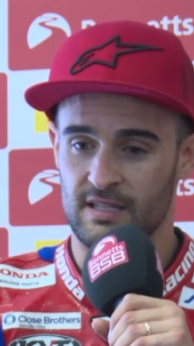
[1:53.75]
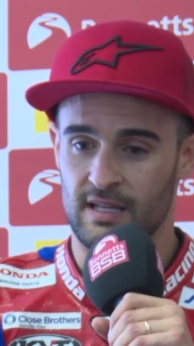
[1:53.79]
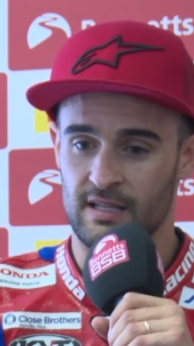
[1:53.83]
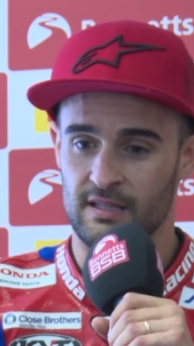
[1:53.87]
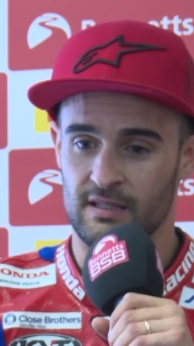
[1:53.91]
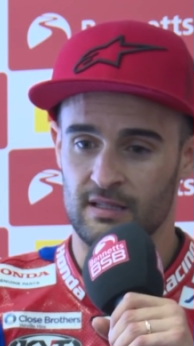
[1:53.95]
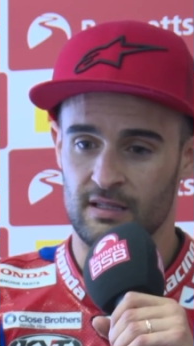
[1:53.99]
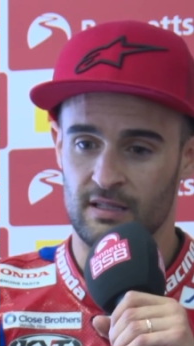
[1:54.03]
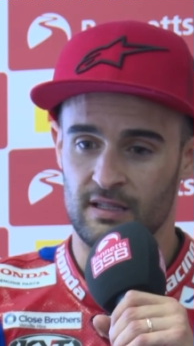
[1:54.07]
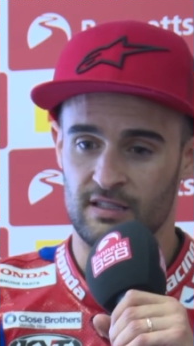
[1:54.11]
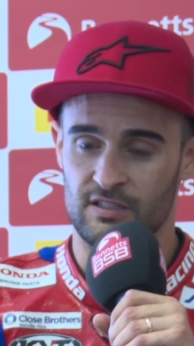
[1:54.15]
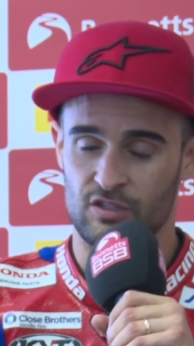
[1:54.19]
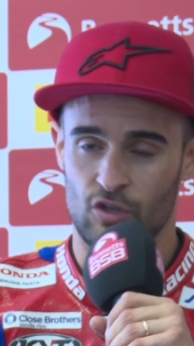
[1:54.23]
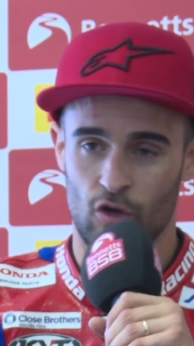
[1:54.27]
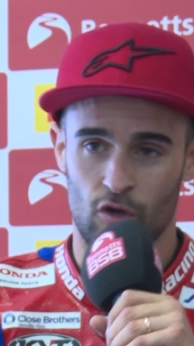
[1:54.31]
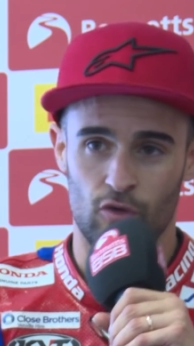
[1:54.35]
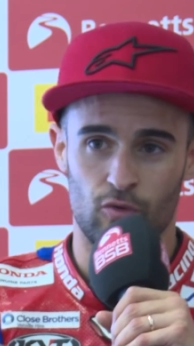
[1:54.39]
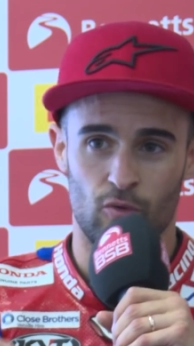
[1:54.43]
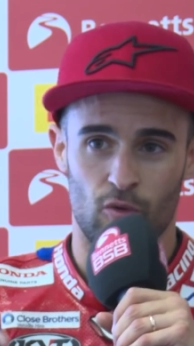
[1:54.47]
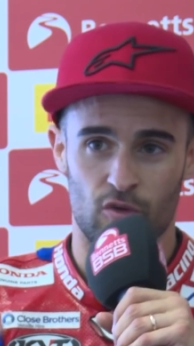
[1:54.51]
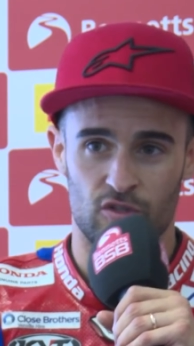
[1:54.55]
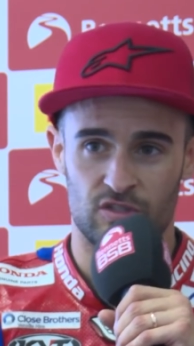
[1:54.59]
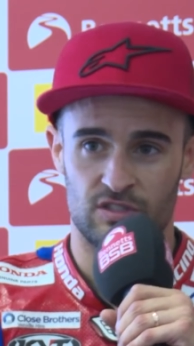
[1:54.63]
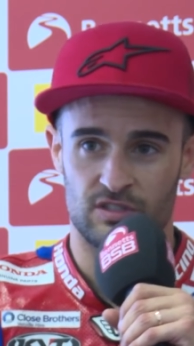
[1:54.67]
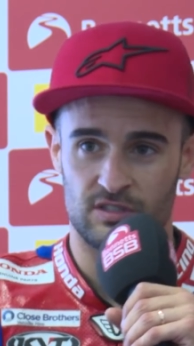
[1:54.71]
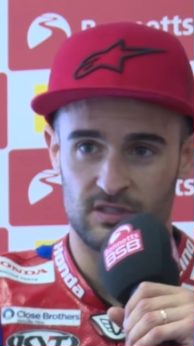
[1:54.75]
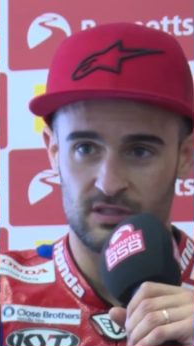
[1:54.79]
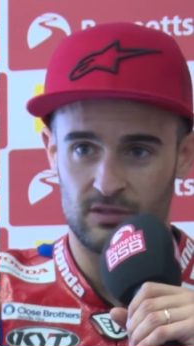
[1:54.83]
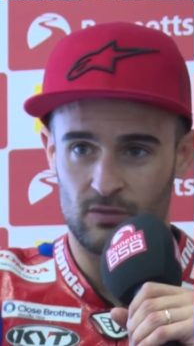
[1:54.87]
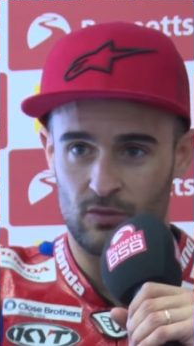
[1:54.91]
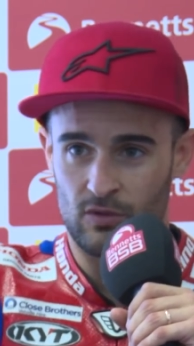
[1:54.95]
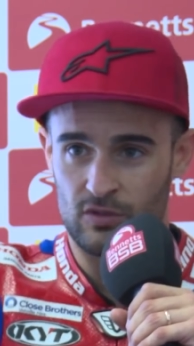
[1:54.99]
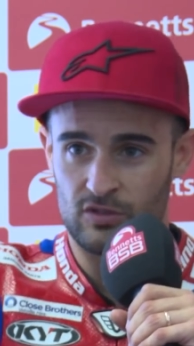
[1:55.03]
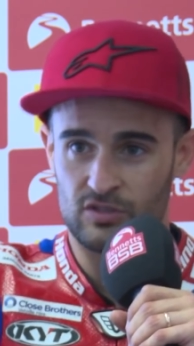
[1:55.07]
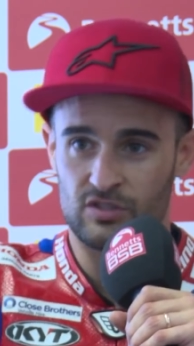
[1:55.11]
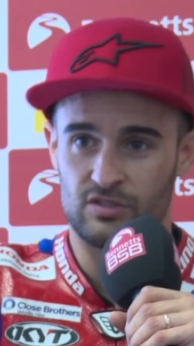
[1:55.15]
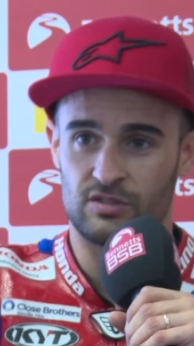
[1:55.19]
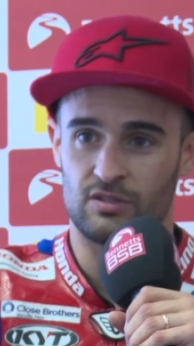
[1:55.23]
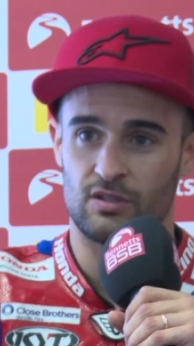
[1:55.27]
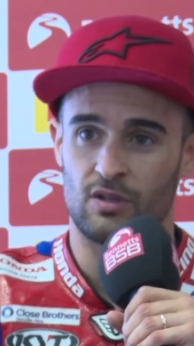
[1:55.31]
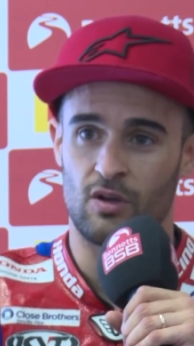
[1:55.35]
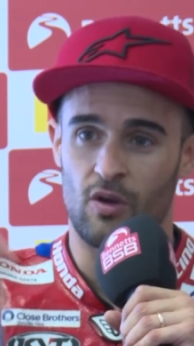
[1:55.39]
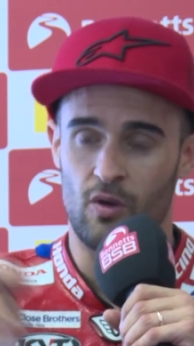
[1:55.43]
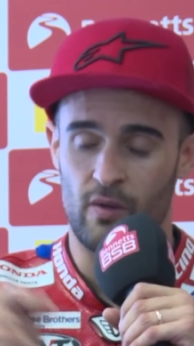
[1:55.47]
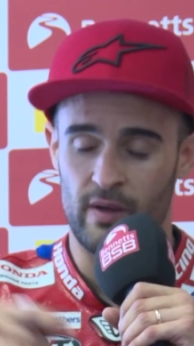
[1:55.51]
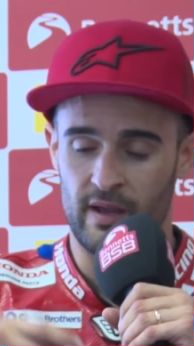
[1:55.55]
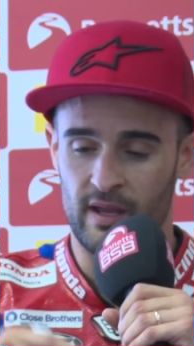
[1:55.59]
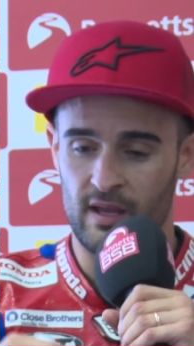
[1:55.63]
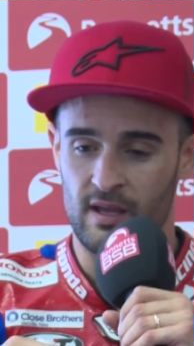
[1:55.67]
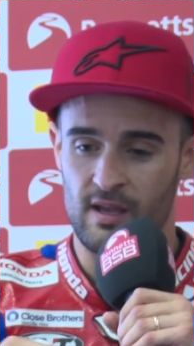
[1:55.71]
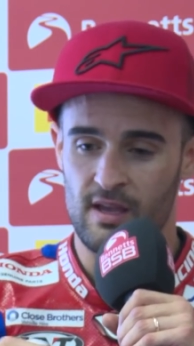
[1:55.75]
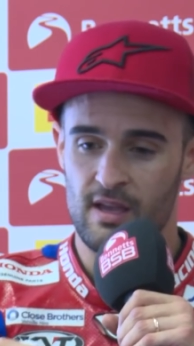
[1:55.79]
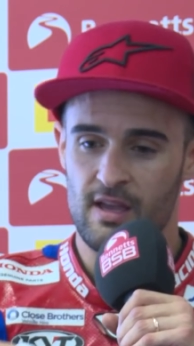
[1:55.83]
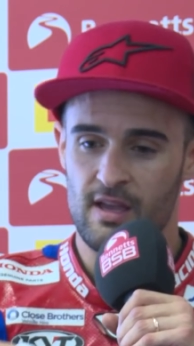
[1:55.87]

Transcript: and Scott was going.